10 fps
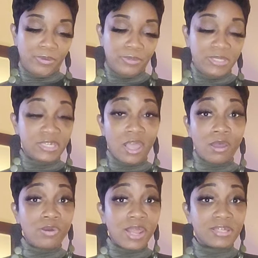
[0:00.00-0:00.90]
It's
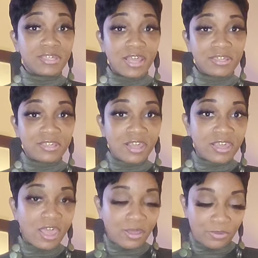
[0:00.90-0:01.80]
cold outside today,
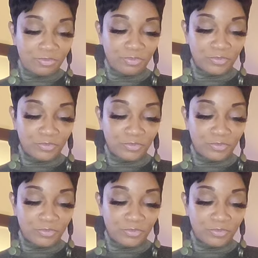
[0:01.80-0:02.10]
y'all.